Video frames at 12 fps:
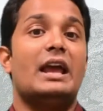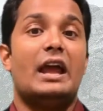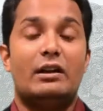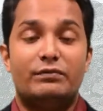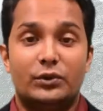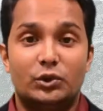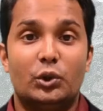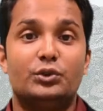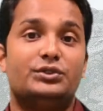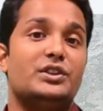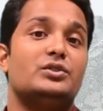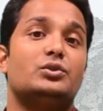and for
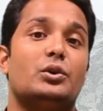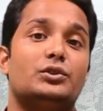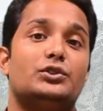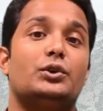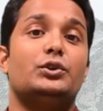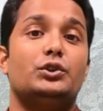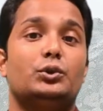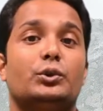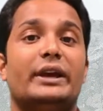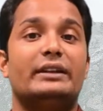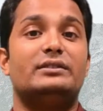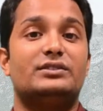those things also you
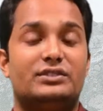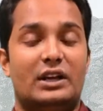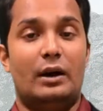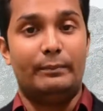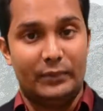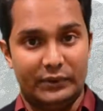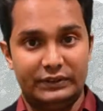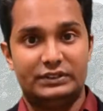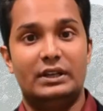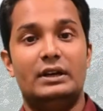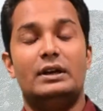get star points.